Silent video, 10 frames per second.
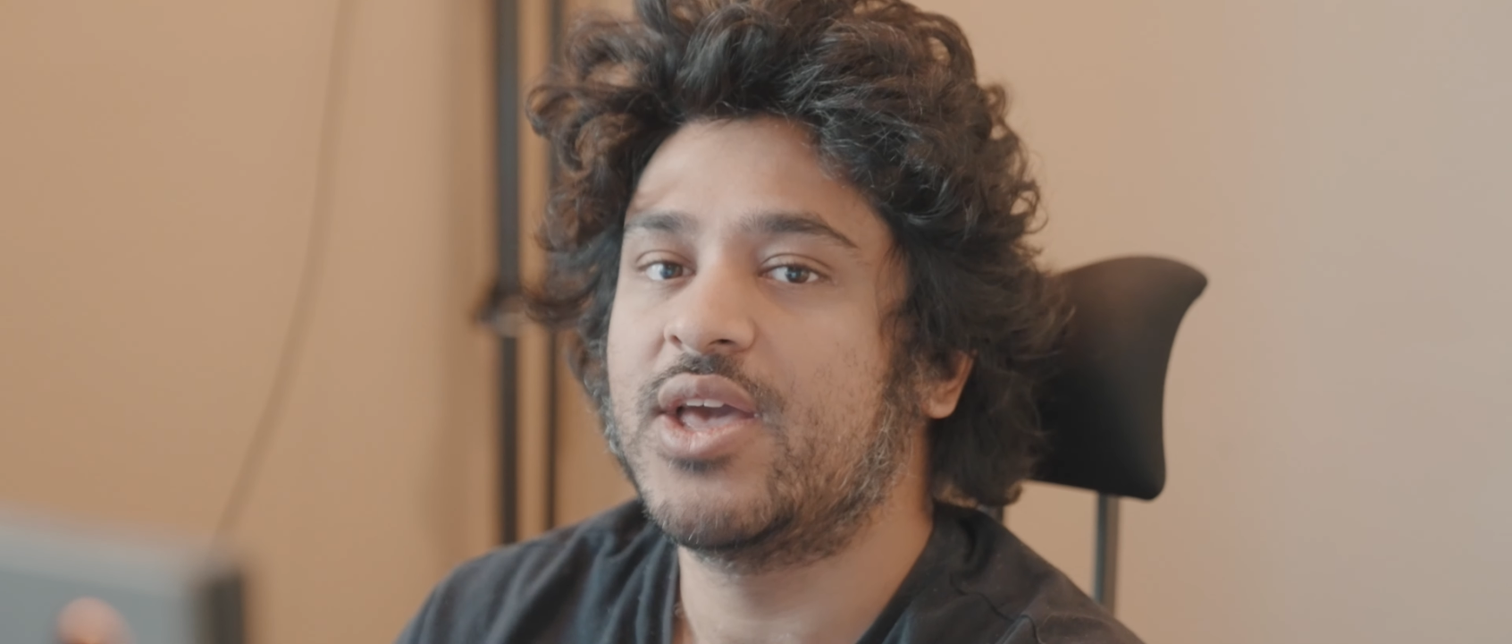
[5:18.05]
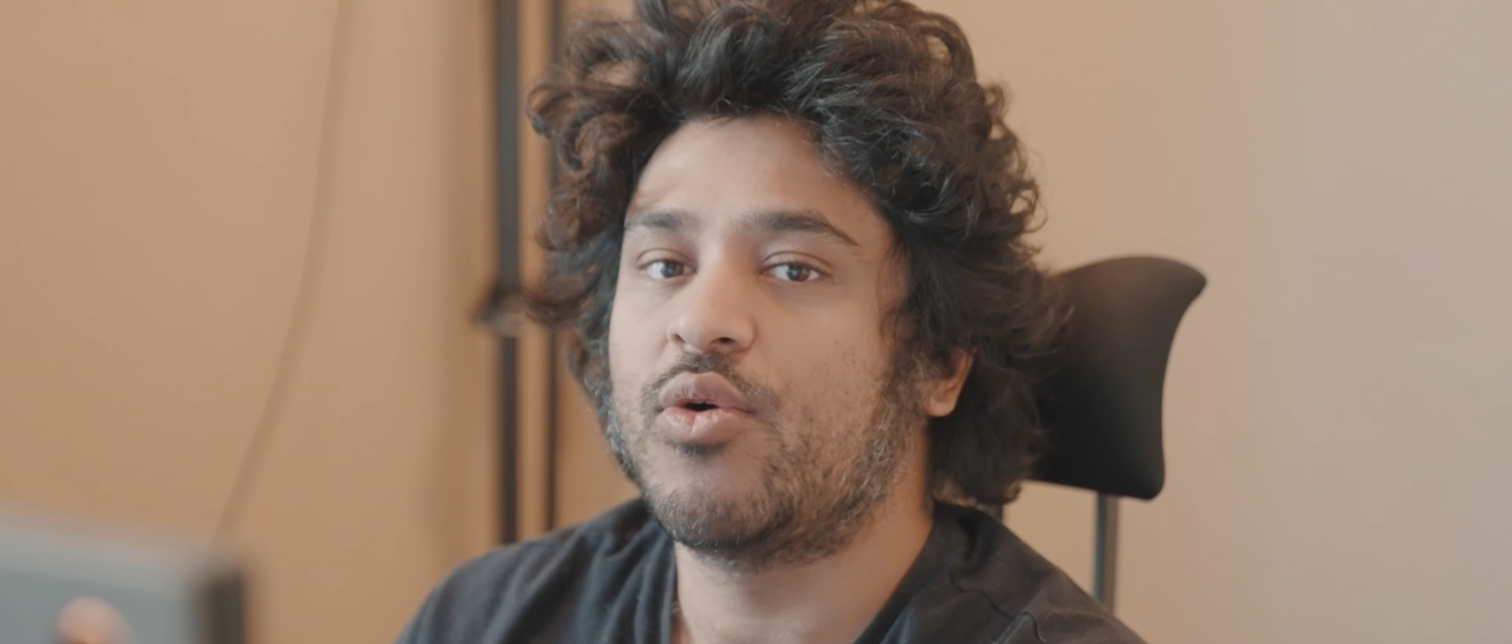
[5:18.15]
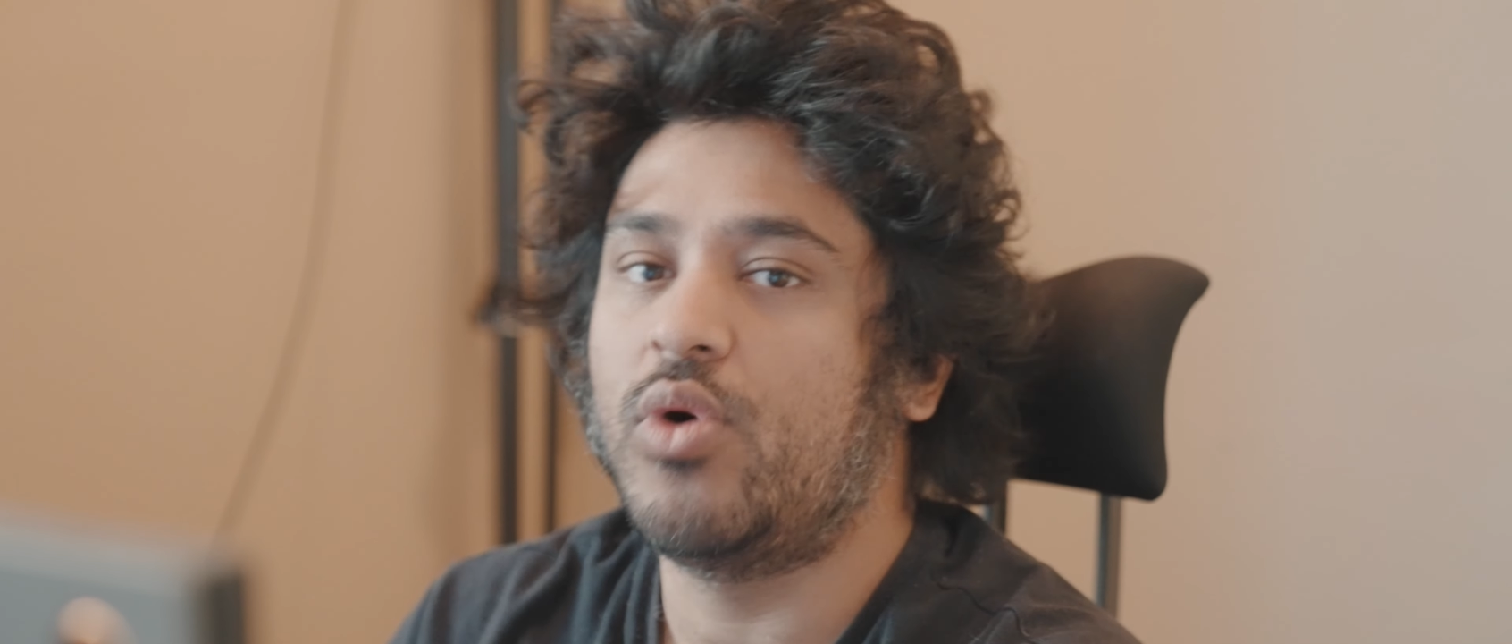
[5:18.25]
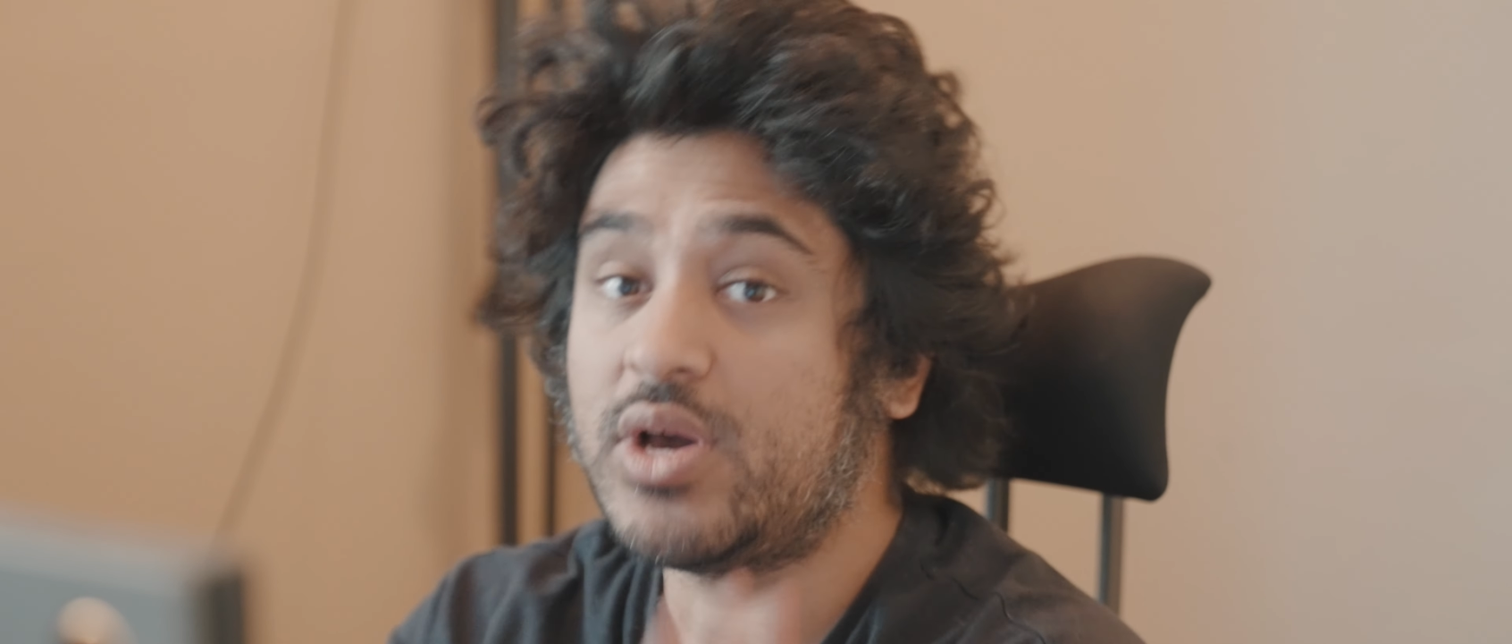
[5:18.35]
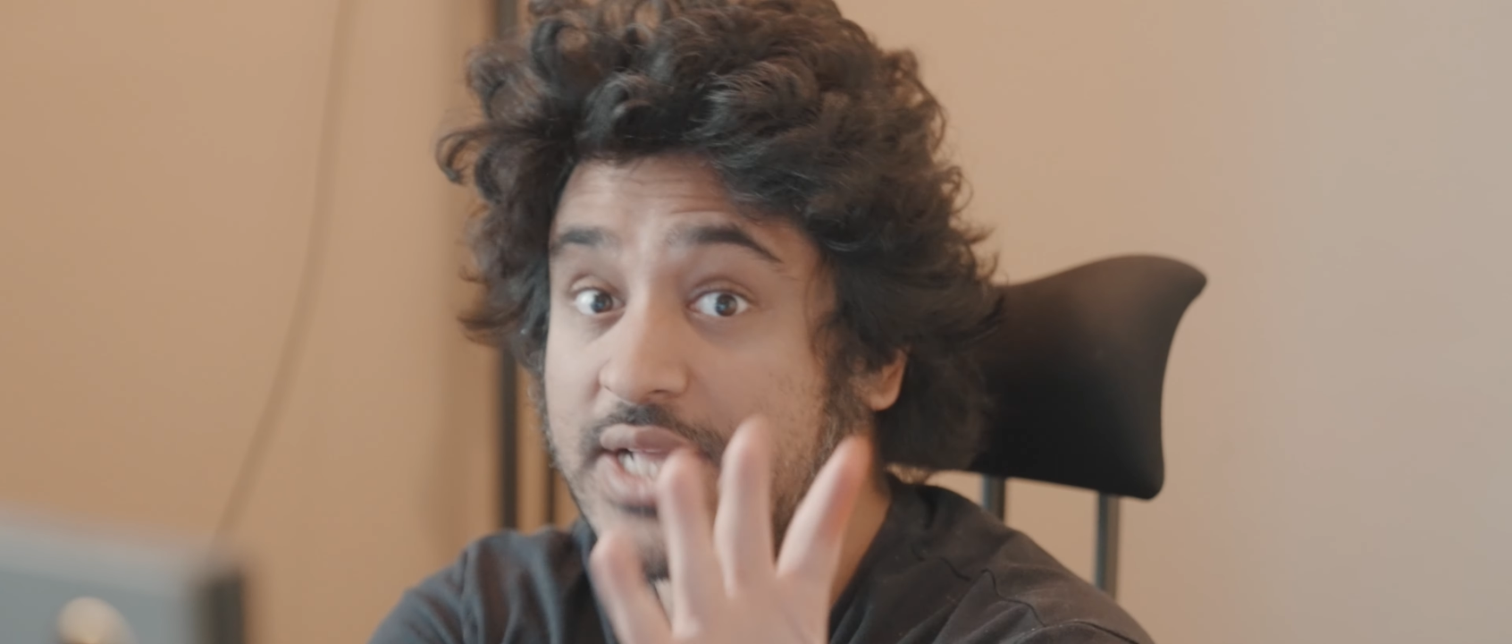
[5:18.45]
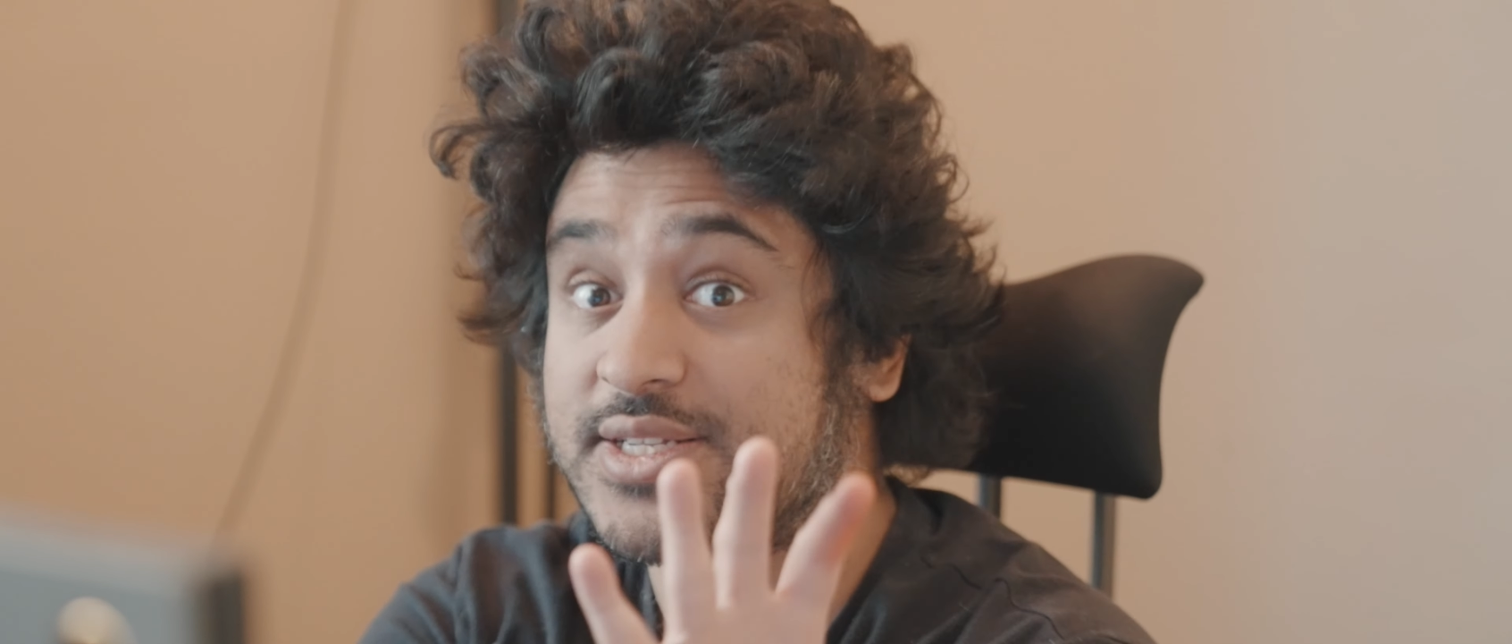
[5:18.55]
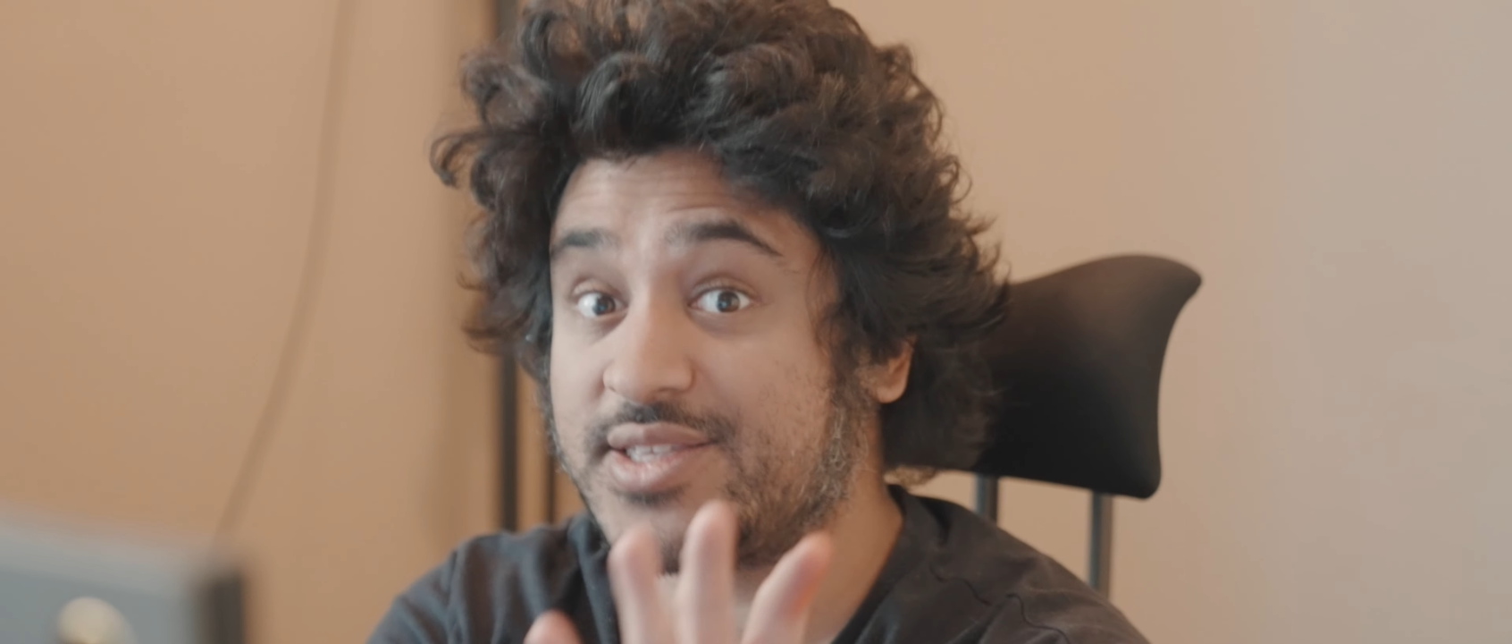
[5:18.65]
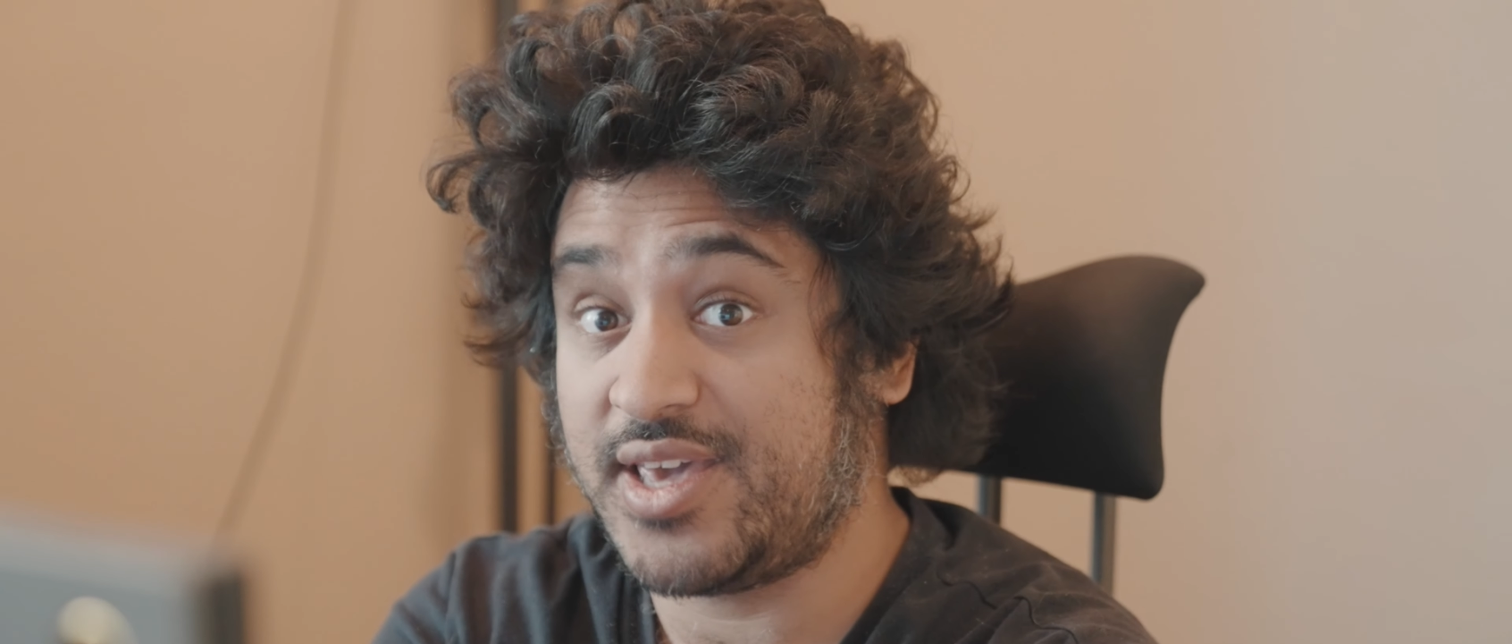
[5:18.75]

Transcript: we'll get to